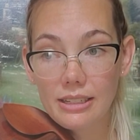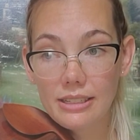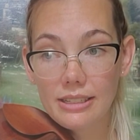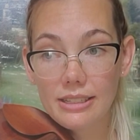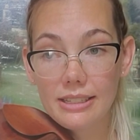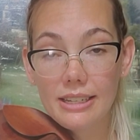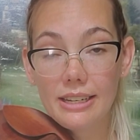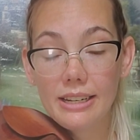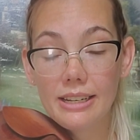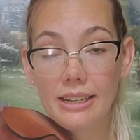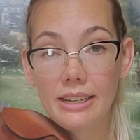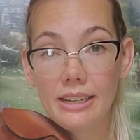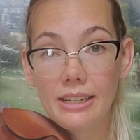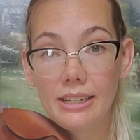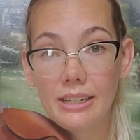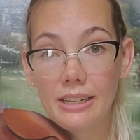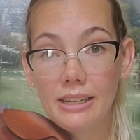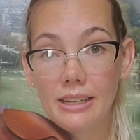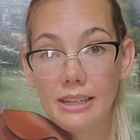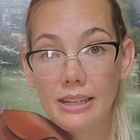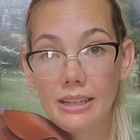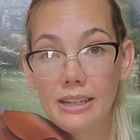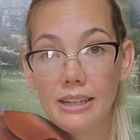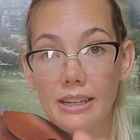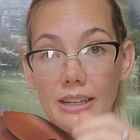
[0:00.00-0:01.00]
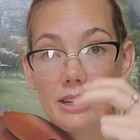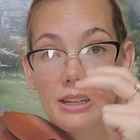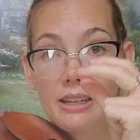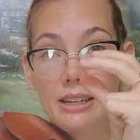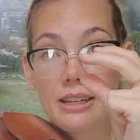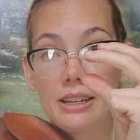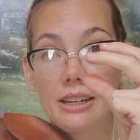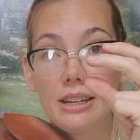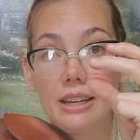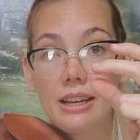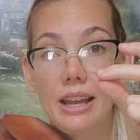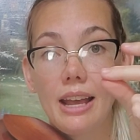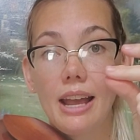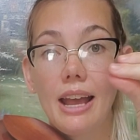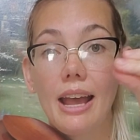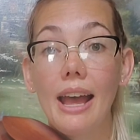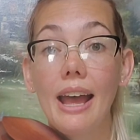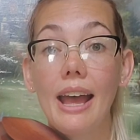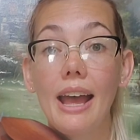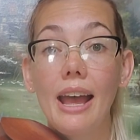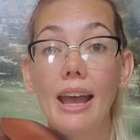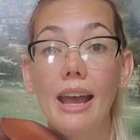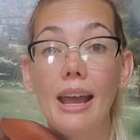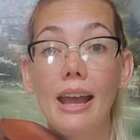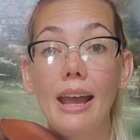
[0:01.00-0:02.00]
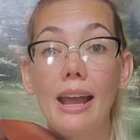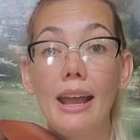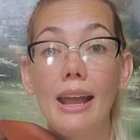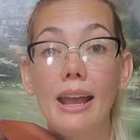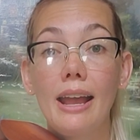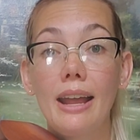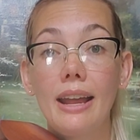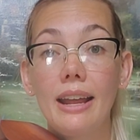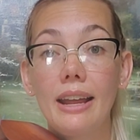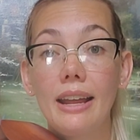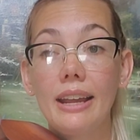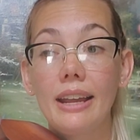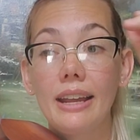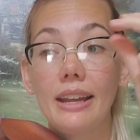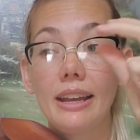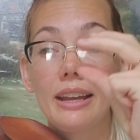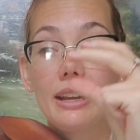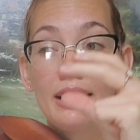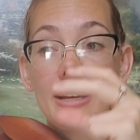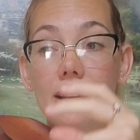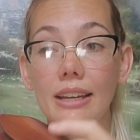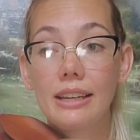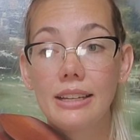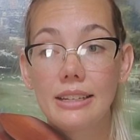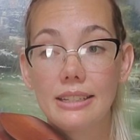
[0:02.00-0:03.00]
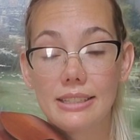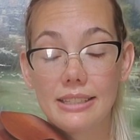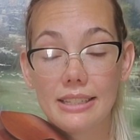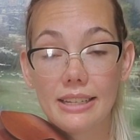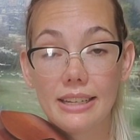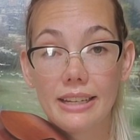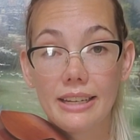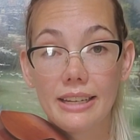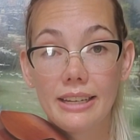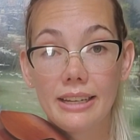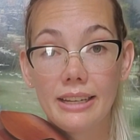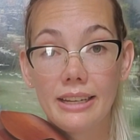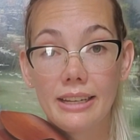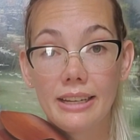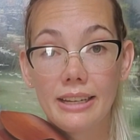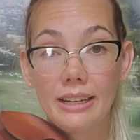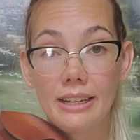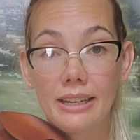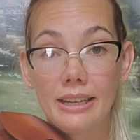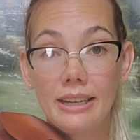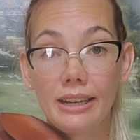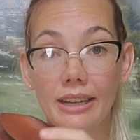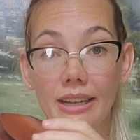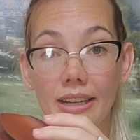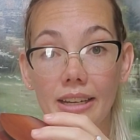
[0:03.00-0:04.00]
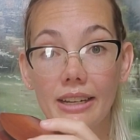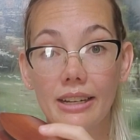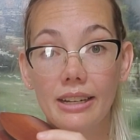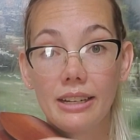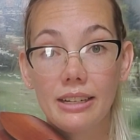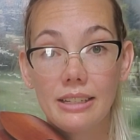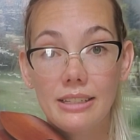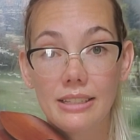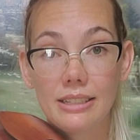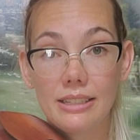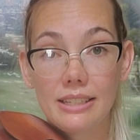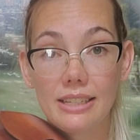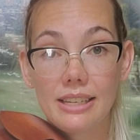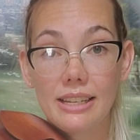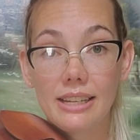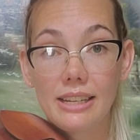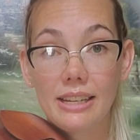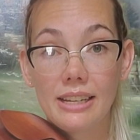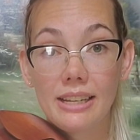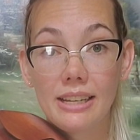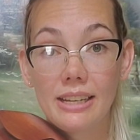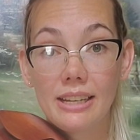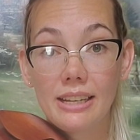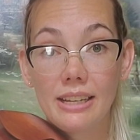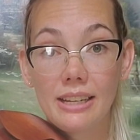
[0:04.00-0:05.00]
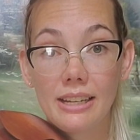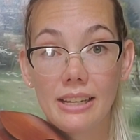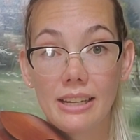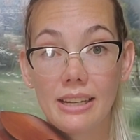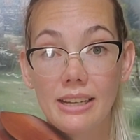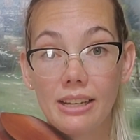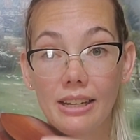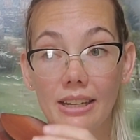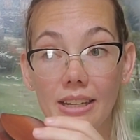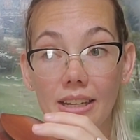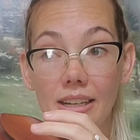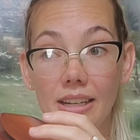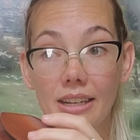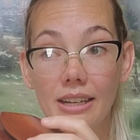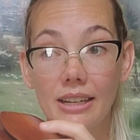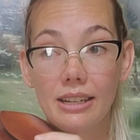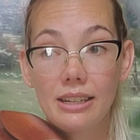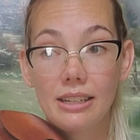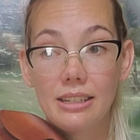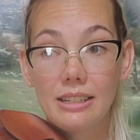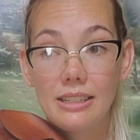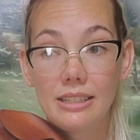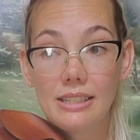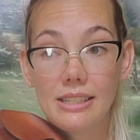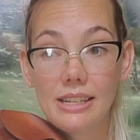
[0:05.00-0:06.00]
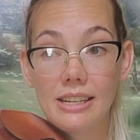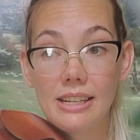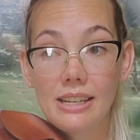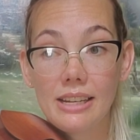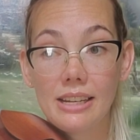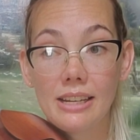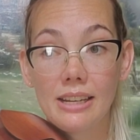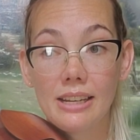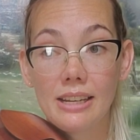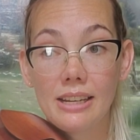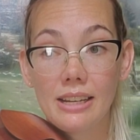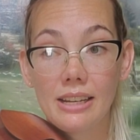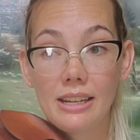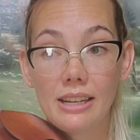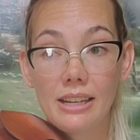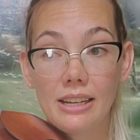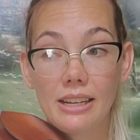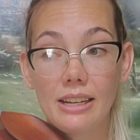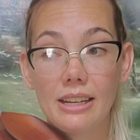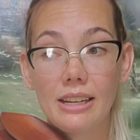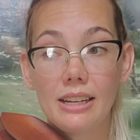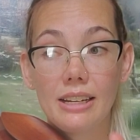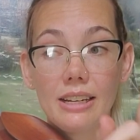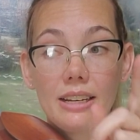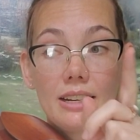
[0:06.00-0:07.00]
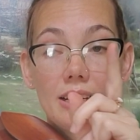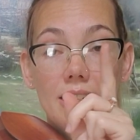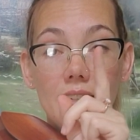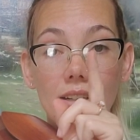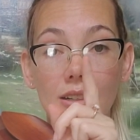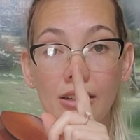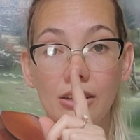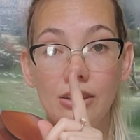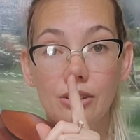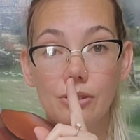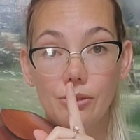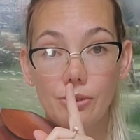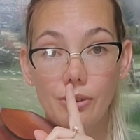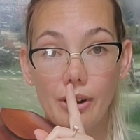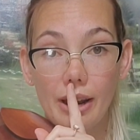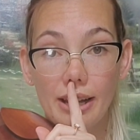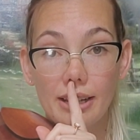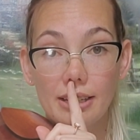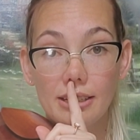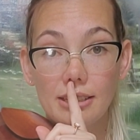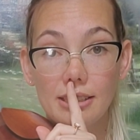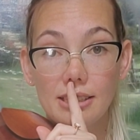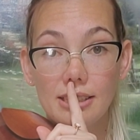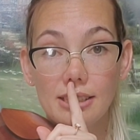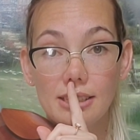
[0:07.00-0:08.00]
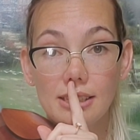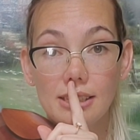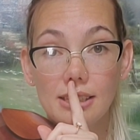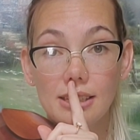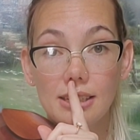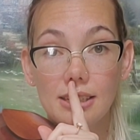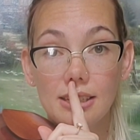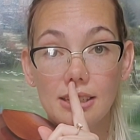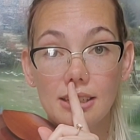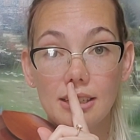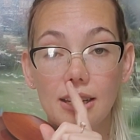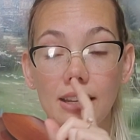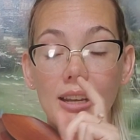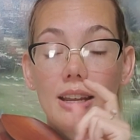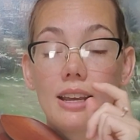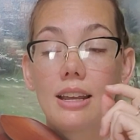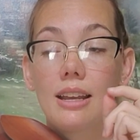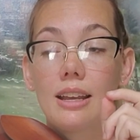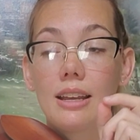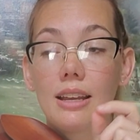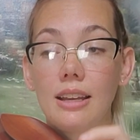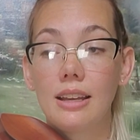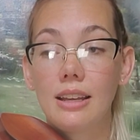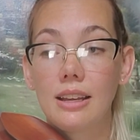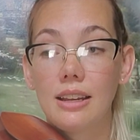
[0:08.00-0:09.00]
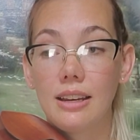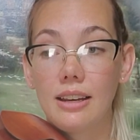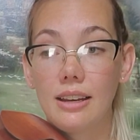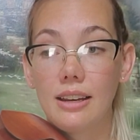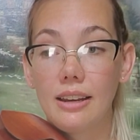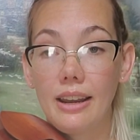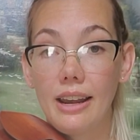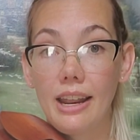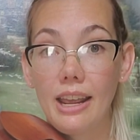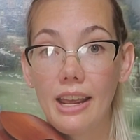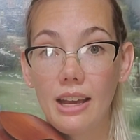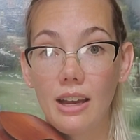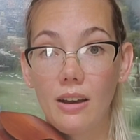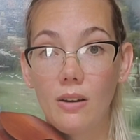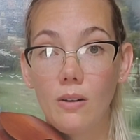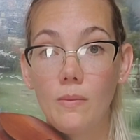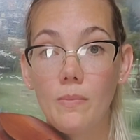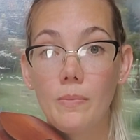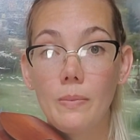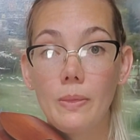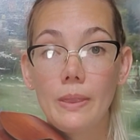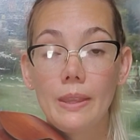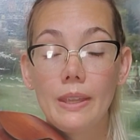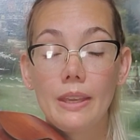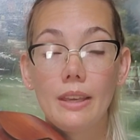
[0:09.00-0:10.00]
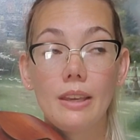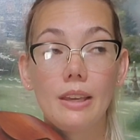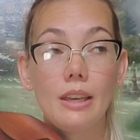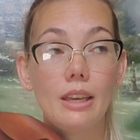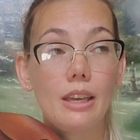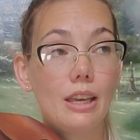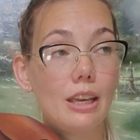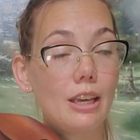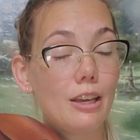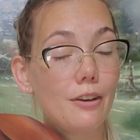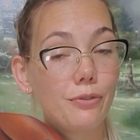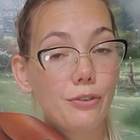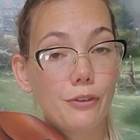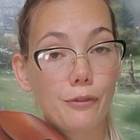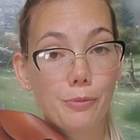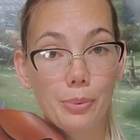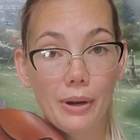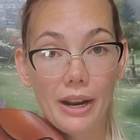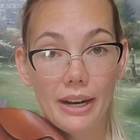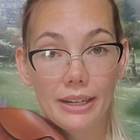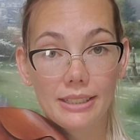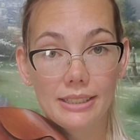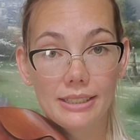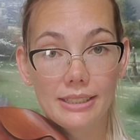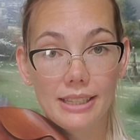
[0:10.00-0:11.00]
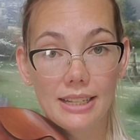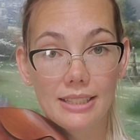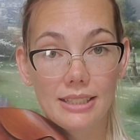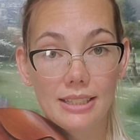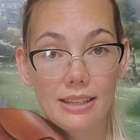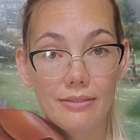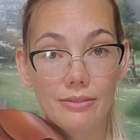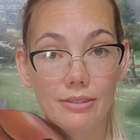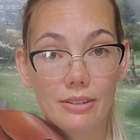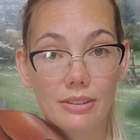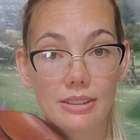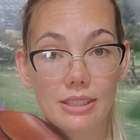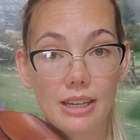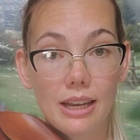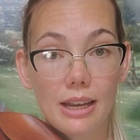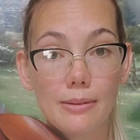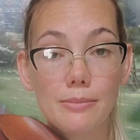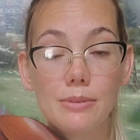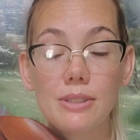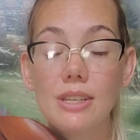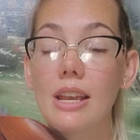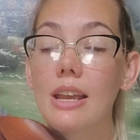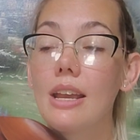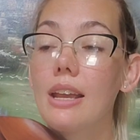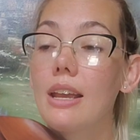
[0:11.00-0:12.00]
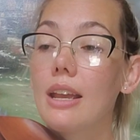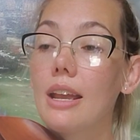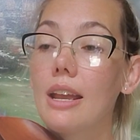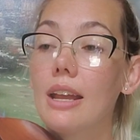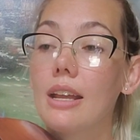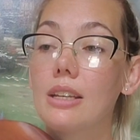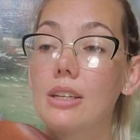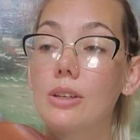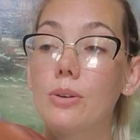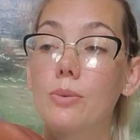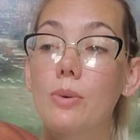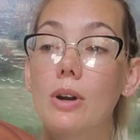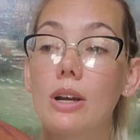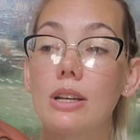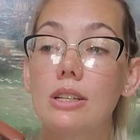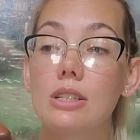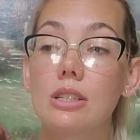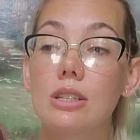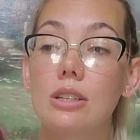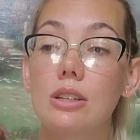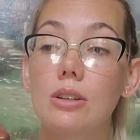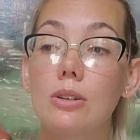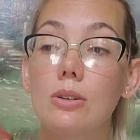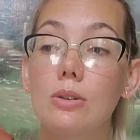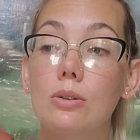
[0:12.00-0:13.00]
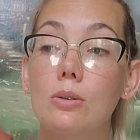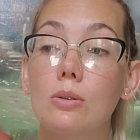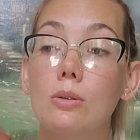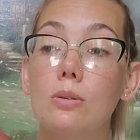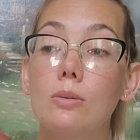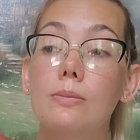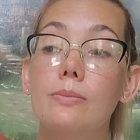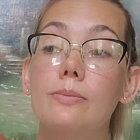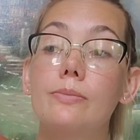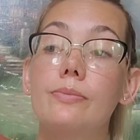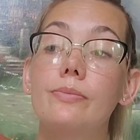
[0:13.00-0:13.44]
D, A, D, D, D, rest. Now, if you've practiced that several times and you want to